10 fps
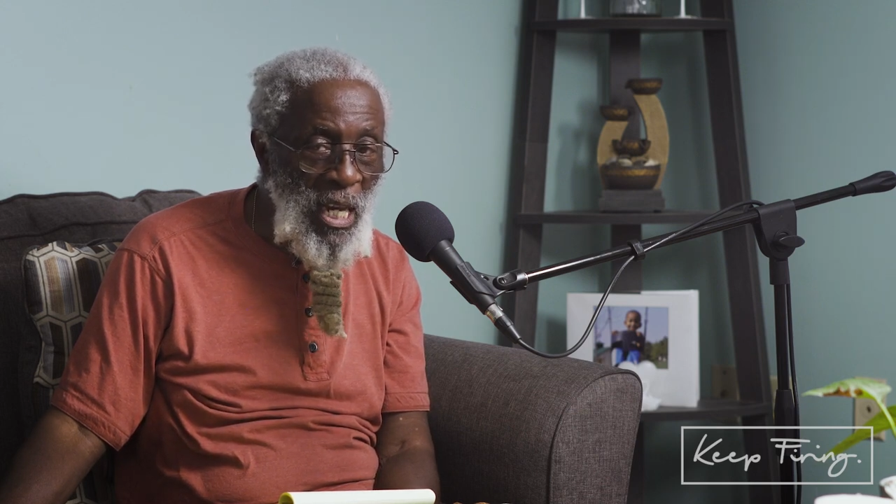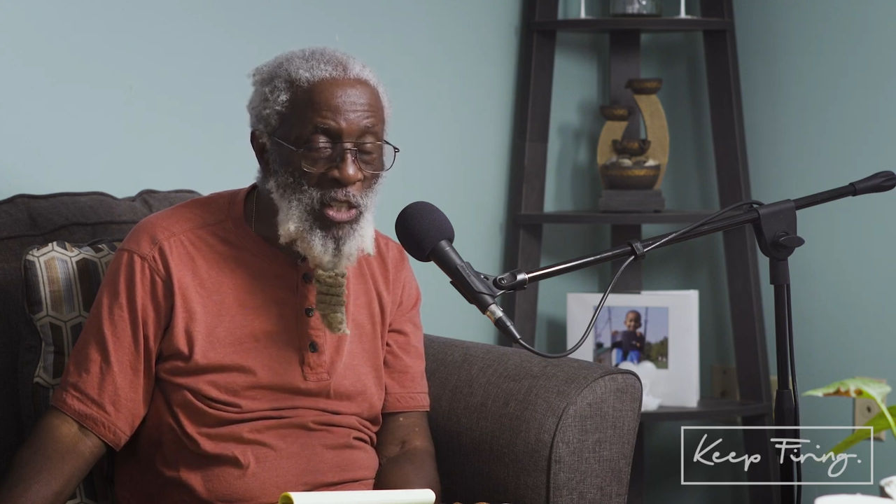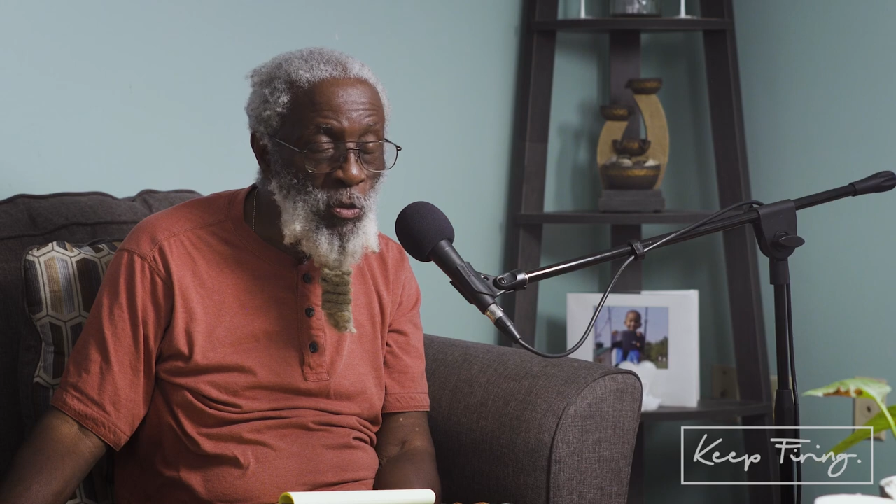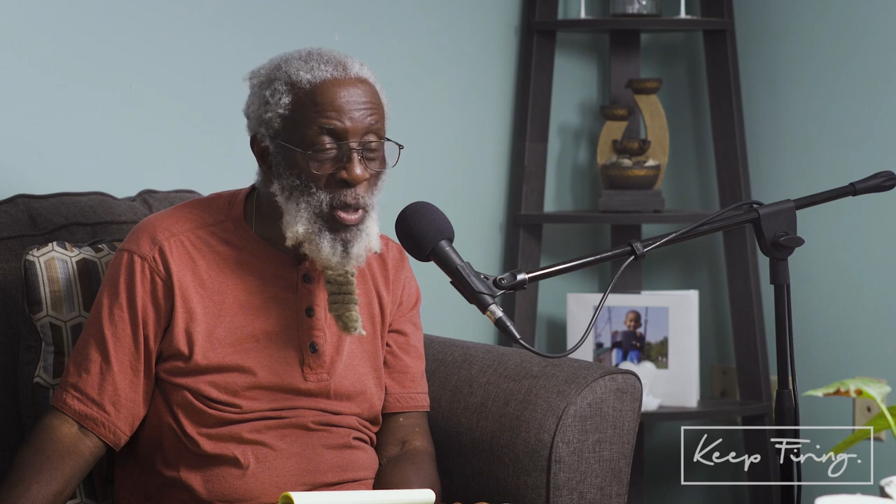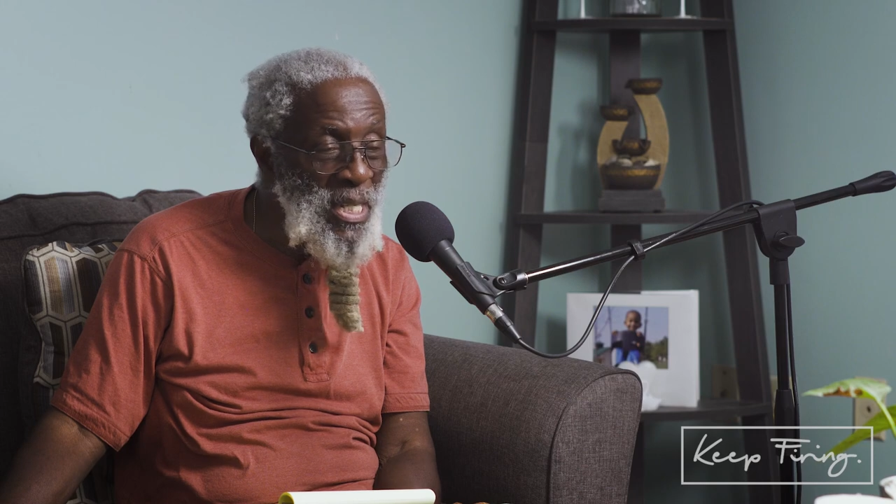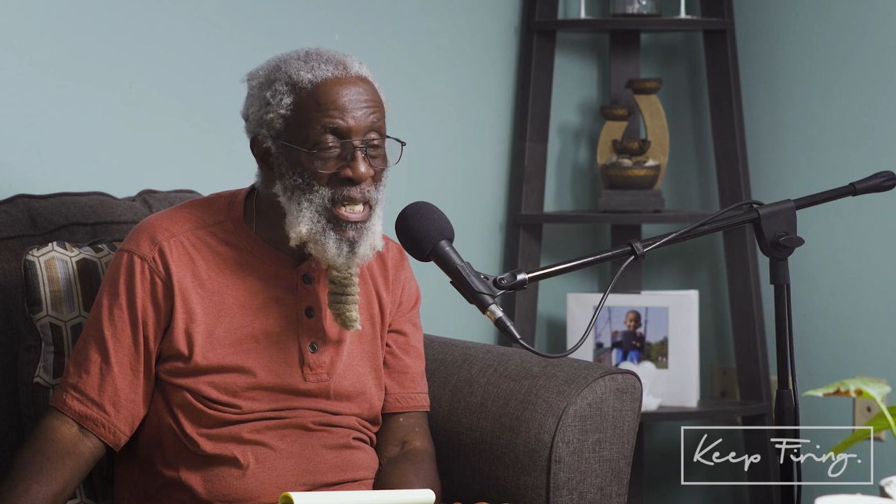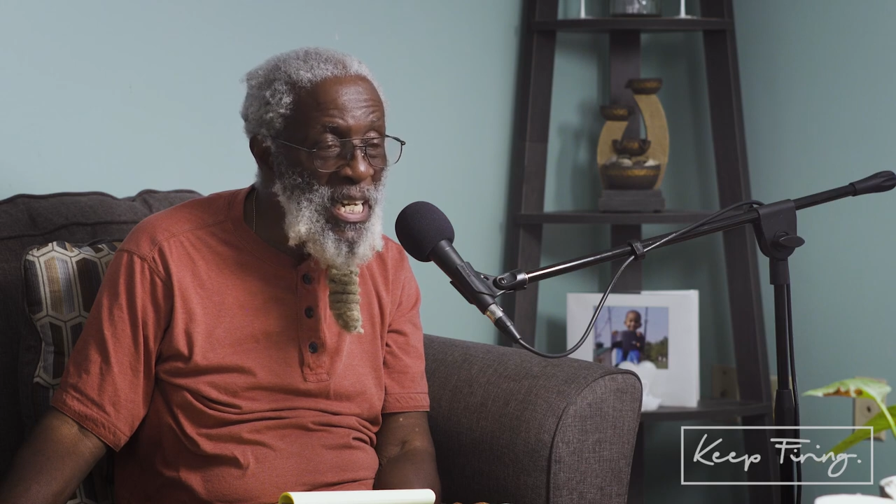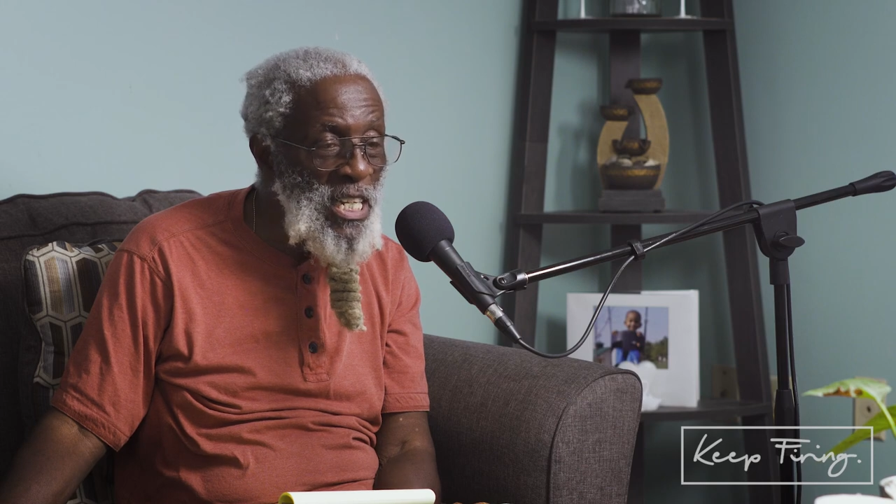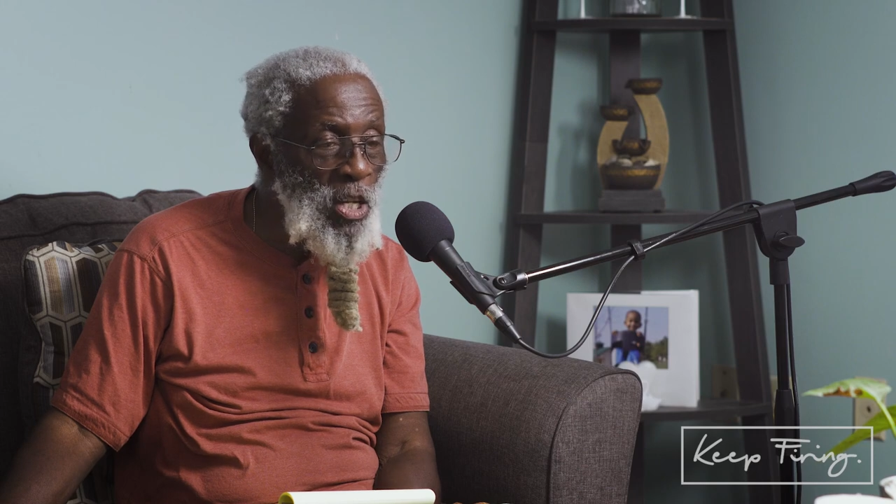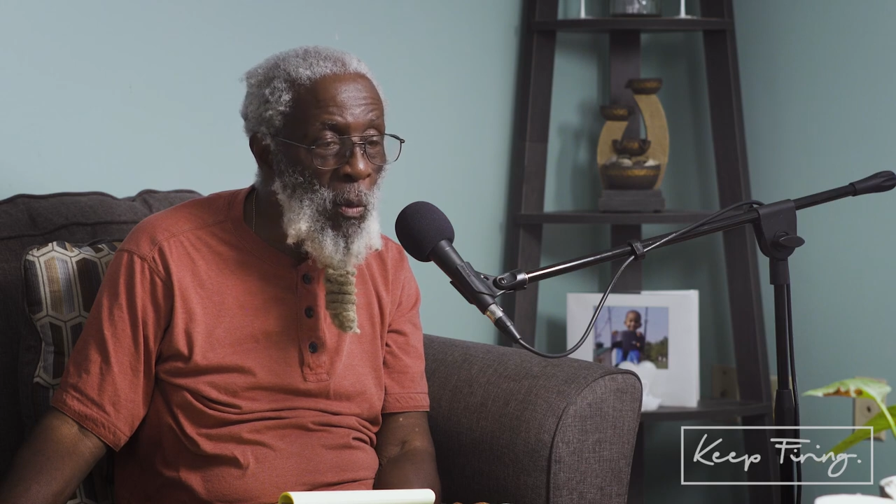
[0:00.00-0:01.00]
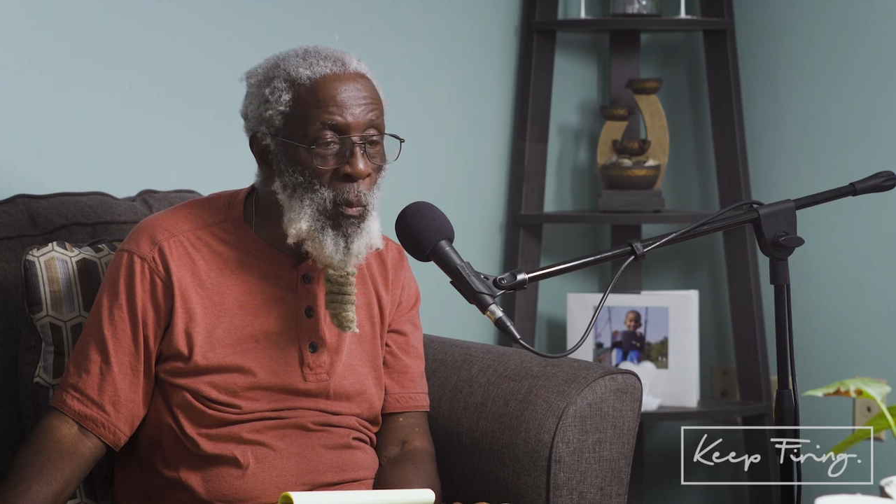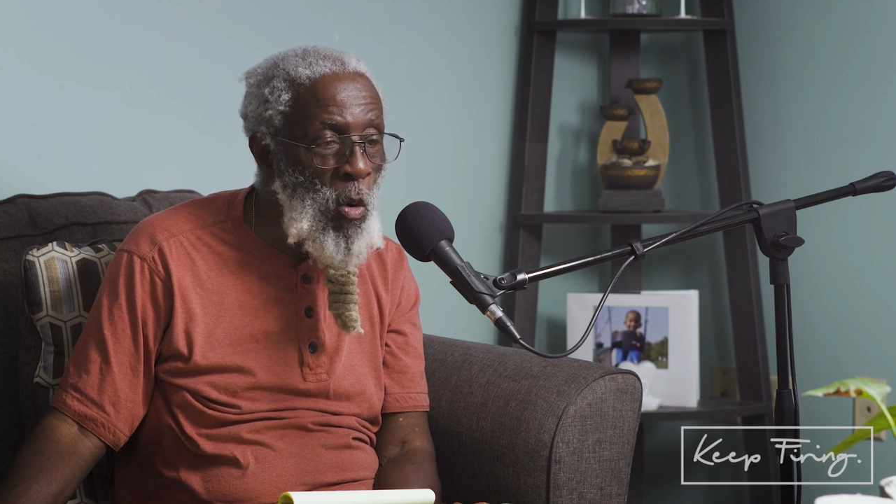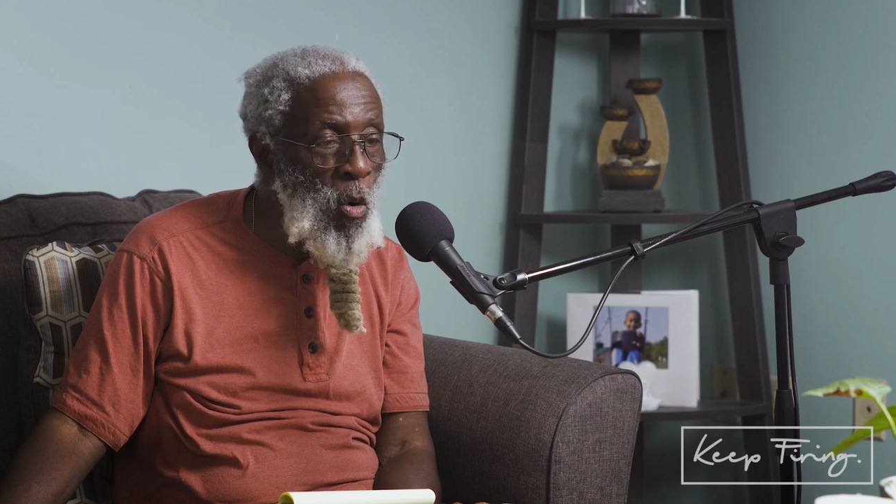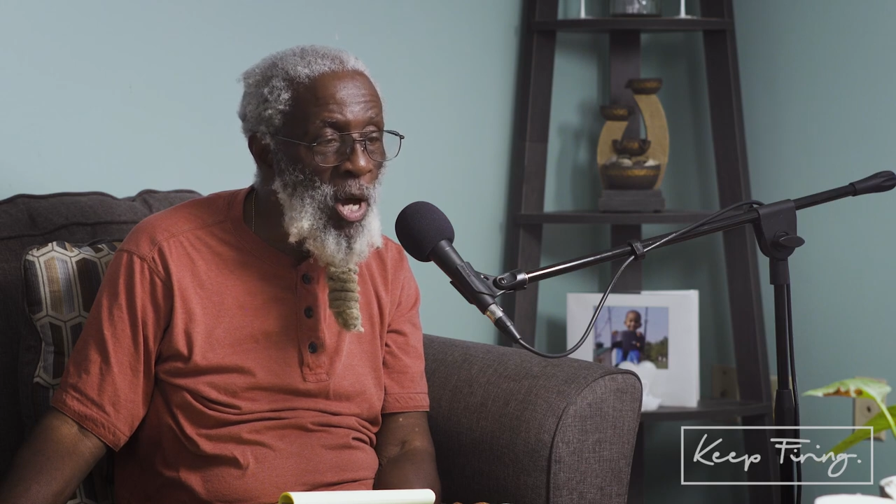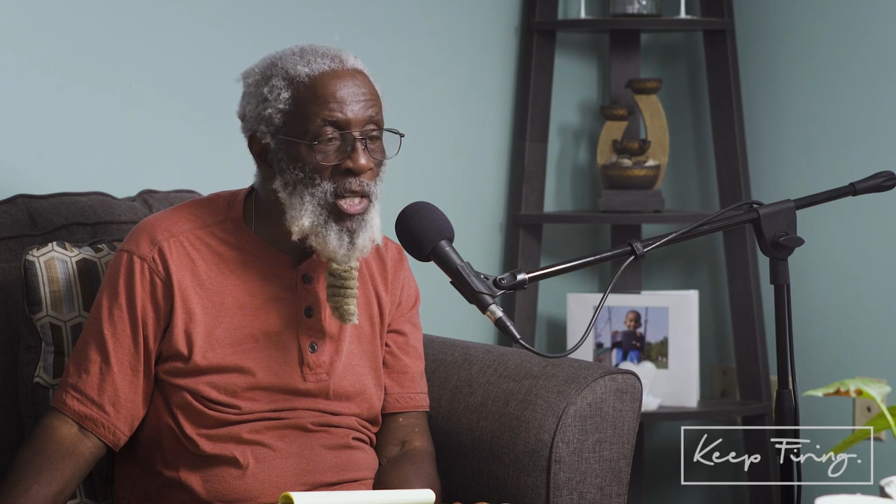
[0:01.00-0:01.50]
is we need
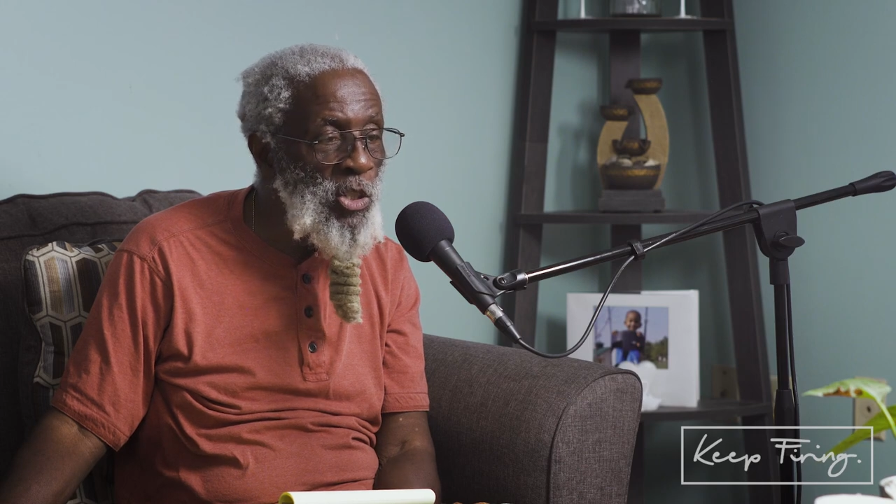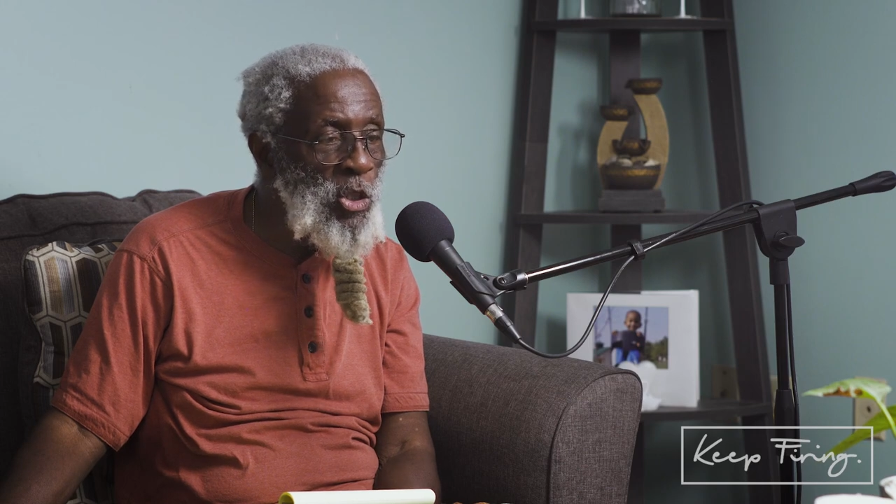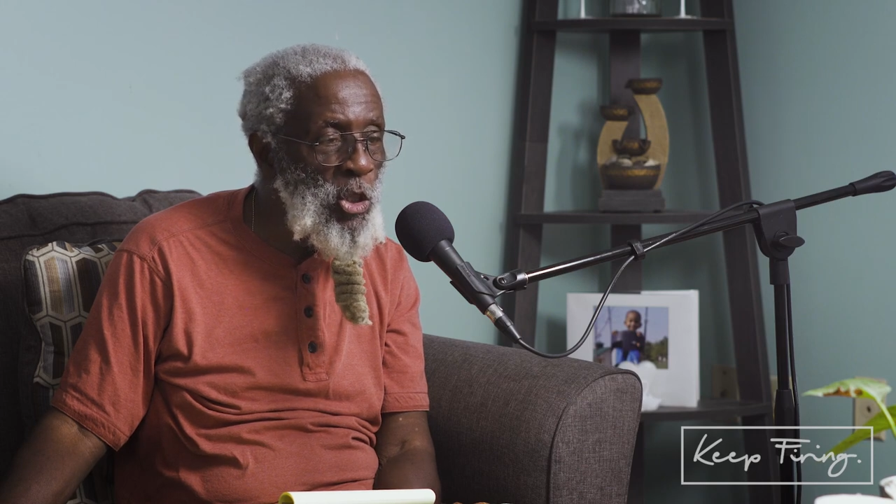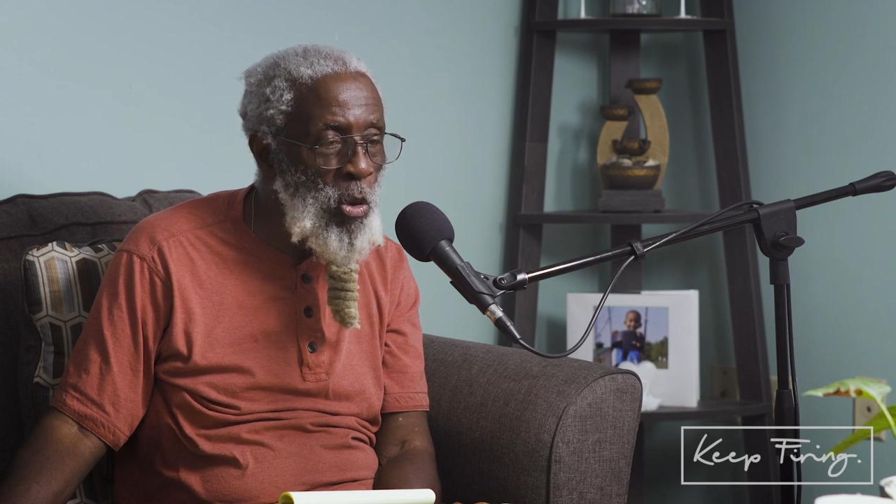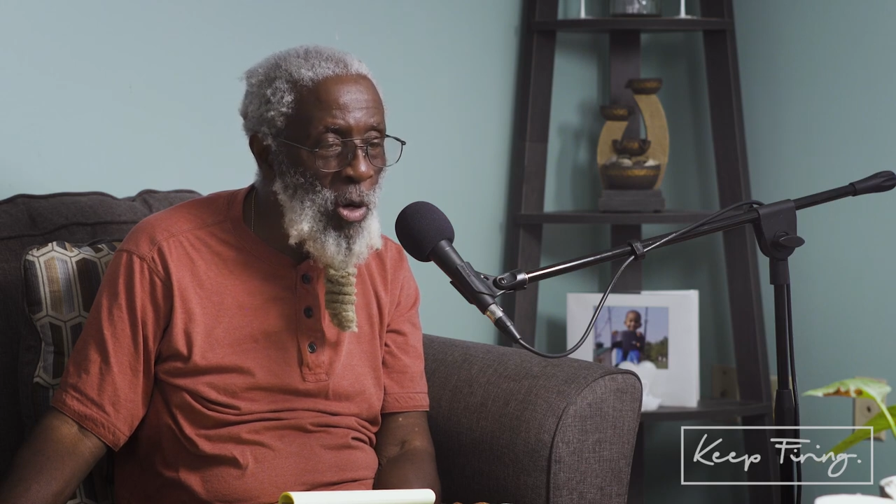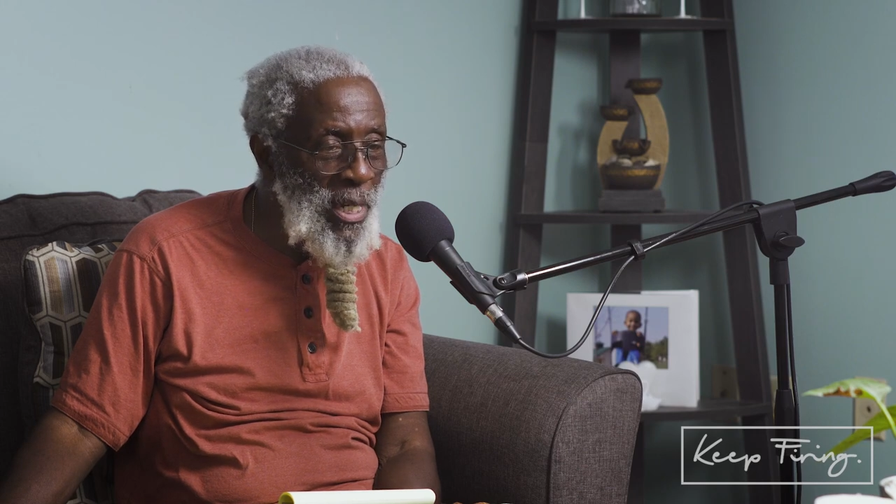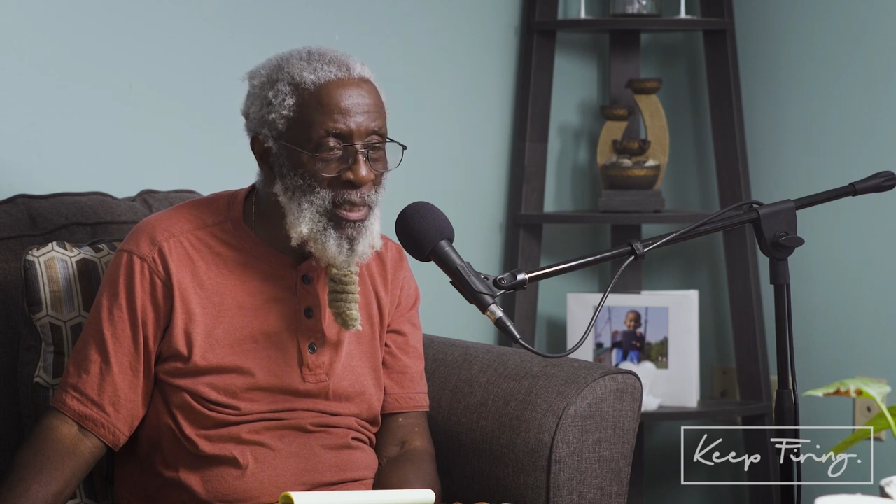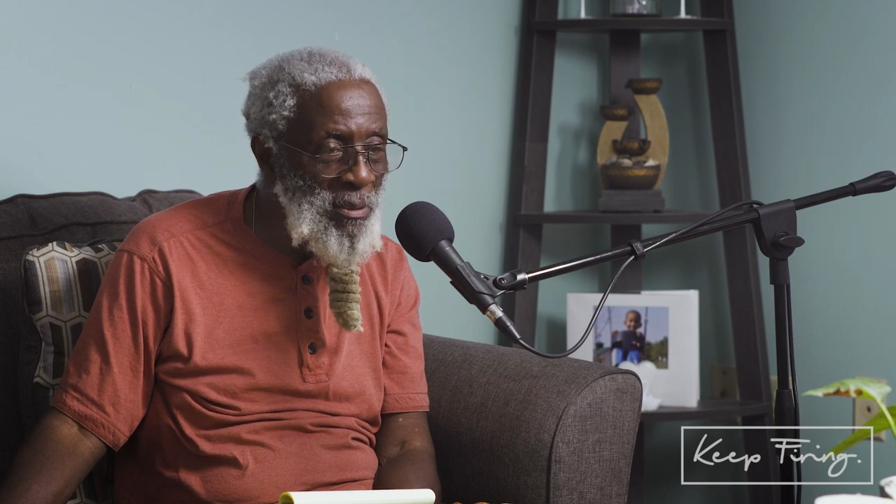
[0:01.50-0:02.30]
more joy.